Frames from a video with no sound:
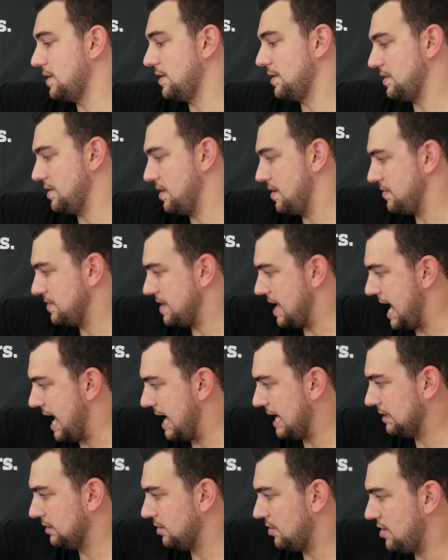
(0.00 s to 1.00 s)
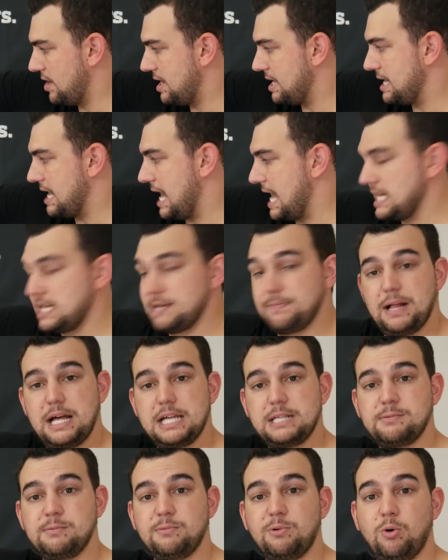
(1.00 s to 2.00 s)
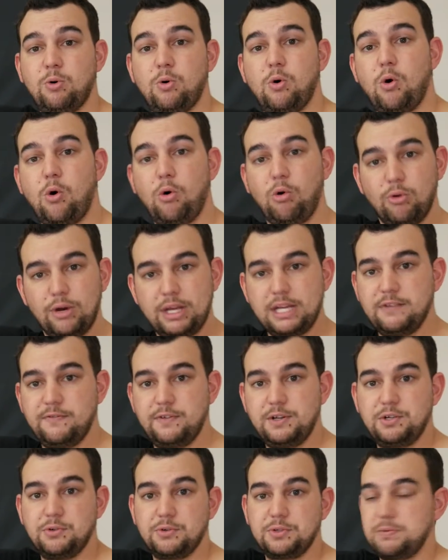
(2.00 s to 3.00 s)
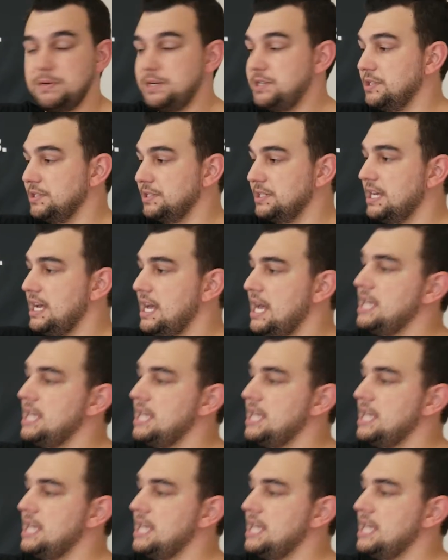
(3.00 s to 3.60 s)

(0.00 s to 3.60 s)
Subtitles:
airline and your plasma ball, all individual switches.